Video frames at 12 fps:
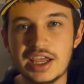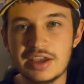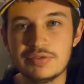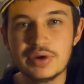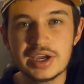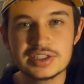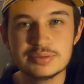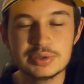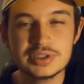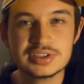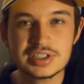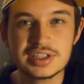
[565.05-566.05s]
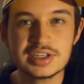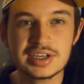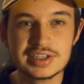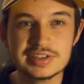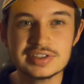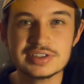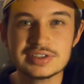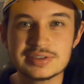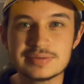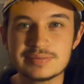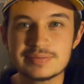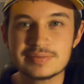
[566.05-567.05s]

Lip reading: if we had to build something like this,